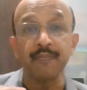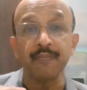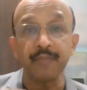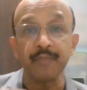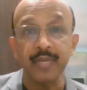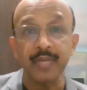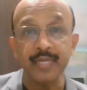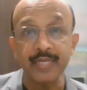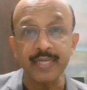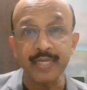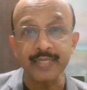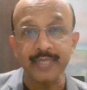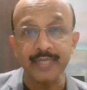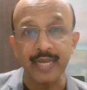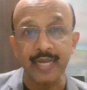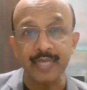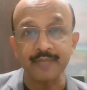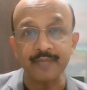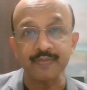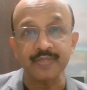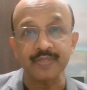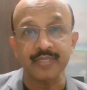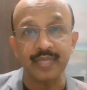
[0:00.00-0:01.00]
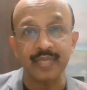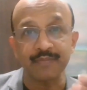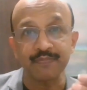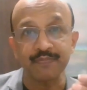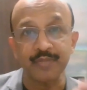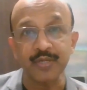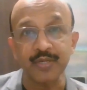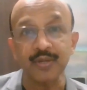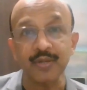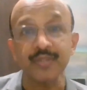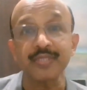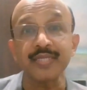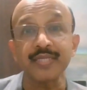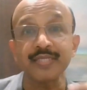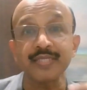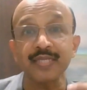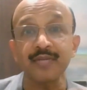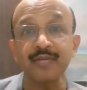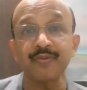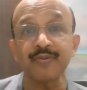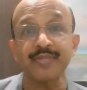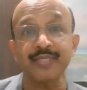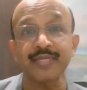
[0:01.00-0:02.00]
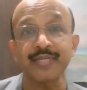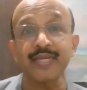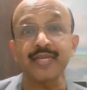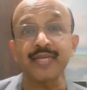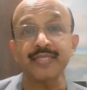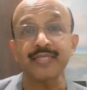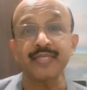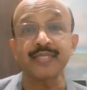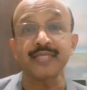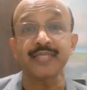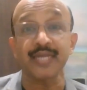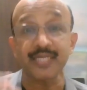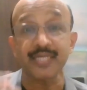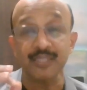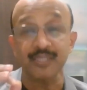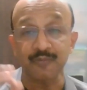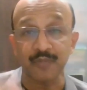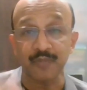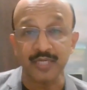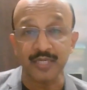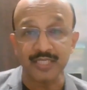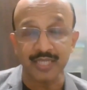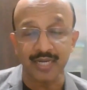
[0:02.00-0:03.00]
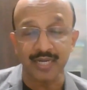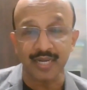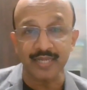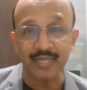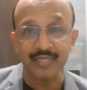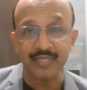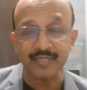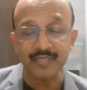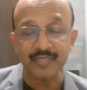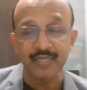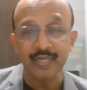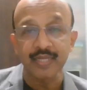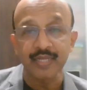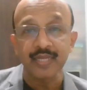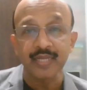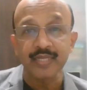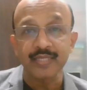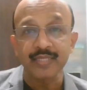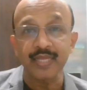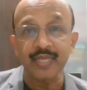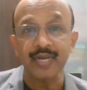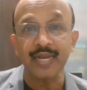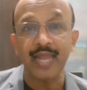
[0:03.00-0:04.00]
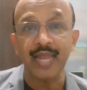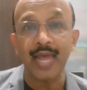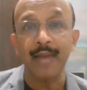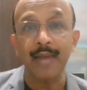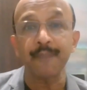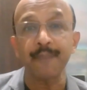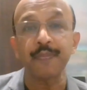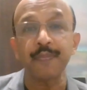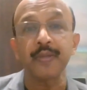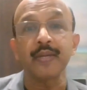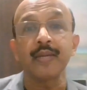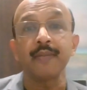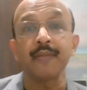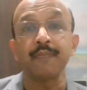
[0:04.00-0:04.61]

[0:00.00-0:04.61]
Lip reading: Many a times, because these investigations are specialized, the lab